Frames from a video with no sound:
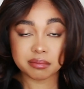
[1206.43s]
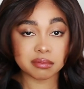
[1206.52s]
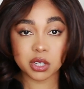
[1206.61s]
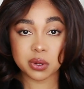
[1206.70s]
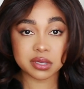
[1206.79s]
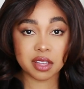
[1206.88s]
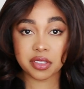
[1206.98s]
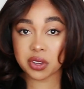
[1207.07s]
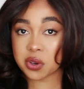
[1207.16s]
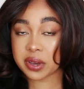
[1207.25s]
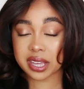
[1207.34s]
there was
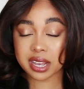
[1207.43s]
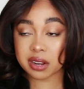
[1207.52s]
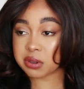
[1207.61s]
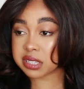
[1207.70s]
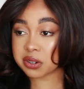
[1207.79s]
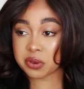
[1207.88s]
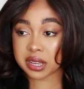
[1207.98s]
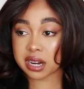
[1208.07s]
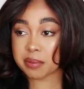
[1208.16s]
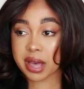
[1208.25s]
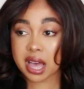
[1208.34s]
nothing going in, it wasn't going in
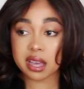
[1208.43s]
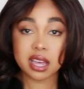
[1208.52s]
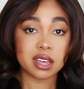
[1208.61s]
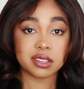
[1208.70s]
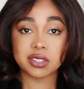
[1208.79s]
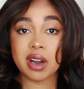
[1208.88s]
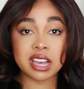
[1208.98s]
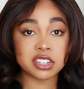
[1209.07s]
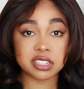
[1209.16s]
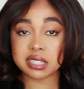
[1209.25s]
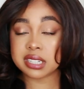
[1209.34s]
a bag. So I
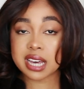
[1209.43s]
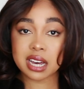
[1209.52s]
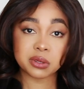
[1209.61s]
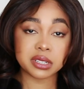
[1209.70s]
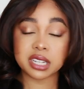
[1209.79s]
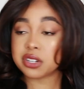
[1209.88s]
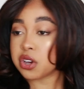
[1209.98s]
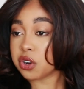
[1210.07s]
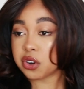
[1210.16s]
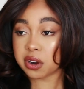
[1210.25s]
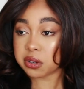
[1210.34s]
just detangled it,
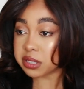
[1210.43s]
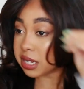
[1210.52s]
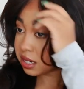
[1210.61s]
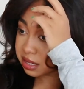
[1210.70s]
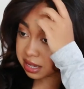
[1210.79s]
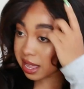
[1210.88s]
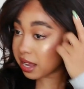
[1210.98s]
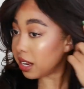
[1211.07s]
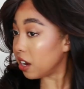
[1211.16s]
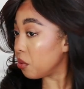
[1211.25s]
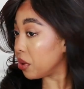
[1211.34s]
curled it, and
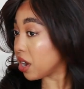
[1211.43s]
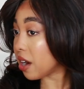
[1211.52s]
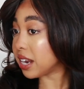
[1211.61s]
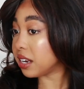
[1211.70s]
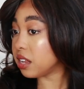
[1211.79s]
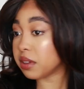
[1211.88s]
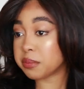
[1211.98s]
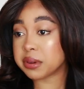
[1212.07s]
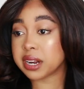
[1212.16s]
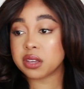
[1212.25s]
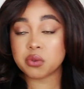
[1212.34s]
here we are. I didn't even
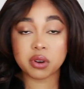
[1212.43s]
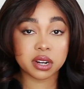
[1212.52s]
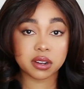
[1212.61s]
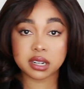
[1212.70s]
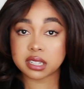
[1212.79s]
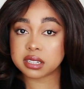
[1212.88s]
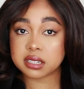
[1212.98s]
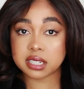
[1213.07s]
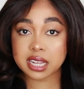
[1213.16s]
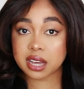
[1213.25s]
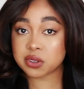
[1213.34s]
put any water on it to
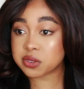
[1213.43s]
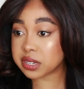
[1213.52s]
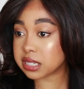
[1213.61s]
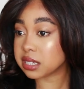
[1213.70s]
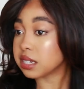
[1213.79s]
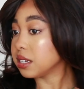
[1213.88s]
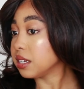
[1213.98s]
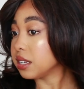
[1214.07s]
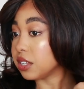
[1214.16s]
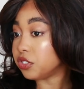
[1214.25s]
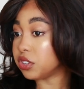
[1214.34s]
detangle it.
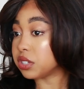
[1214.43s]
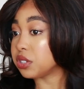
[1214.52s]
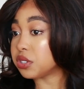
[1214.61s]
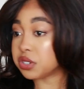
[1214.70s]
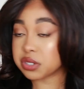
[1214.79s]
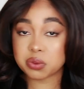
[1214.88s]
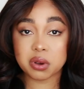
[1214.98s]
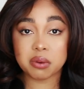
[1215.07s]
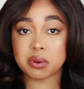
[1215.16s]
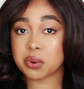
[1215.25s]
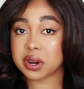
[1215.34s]
This is just what
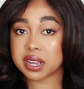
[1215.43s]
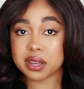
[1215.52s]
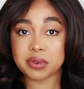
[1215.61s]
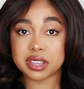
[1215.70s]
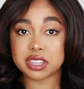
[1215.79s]
we're working with.